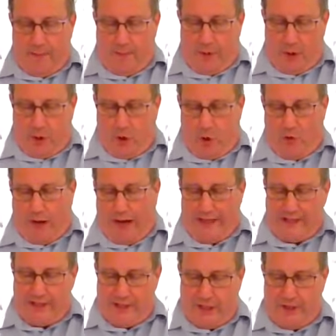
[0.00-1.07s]
Behold, I
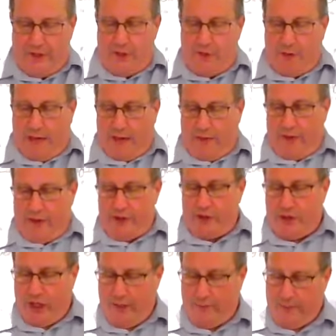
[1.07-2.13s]
send you out as
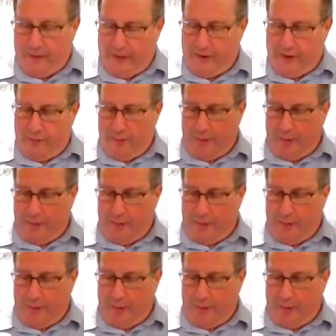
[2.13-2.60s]
sheep in the